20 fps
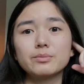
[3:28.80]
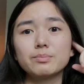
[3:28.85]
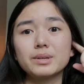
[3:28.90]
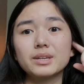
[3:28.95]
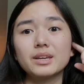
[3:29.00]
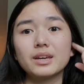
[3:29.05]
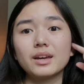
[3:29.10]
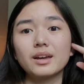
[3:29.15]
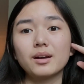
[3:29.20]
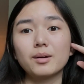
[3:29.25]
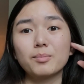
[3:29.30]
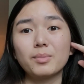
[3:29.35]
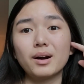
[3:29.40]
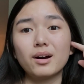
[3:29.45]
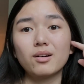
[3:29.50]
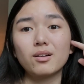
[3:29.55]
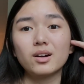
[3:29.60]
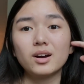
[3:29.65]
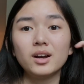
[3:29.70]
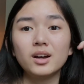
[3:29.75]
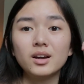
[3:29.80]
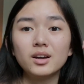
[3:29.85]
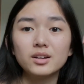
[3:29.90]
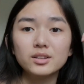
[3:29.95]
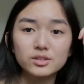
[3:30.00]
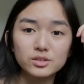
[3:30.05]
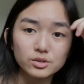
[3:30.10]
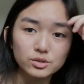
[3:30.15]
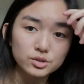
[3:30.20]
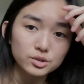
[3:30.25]
speaking about
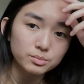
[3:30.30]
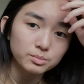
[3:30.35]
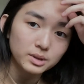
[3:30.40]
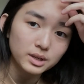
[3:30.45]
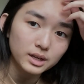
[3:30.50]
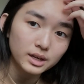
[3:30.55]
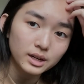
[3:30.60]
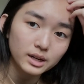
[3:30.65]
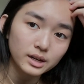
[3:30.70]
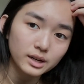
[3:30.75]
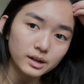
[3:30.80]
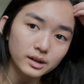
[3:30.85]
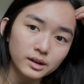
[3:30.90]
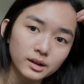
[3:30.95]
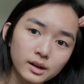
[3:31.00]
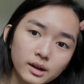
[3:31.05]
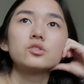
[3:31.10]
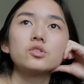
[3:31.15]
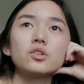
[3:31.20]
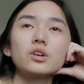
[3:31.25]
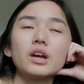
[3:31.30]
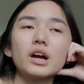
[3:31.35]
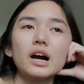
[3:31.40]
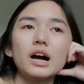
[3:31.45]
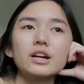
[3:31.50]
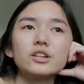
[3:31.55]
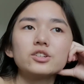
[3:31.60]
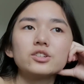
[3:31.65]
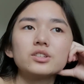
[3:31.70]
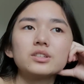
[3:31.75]
social media. So yeah,
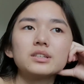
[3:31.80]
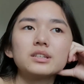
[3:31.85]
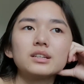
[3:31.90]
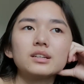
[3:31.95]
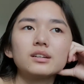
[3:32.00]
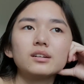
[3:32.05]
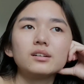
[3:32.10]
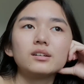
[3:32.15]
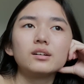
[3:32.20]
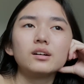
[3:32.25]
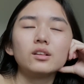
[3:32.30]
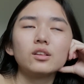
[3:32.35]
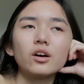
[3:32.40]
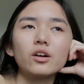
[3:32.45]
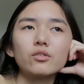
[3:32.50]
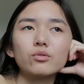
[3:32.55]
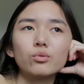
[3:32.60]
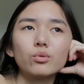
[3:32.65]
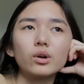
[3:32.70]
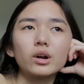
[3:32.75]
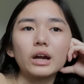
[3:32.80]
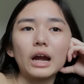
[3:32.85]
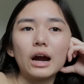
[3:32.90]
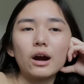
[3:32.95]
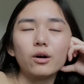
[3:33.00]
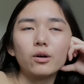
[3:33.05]
I just did a lot of work at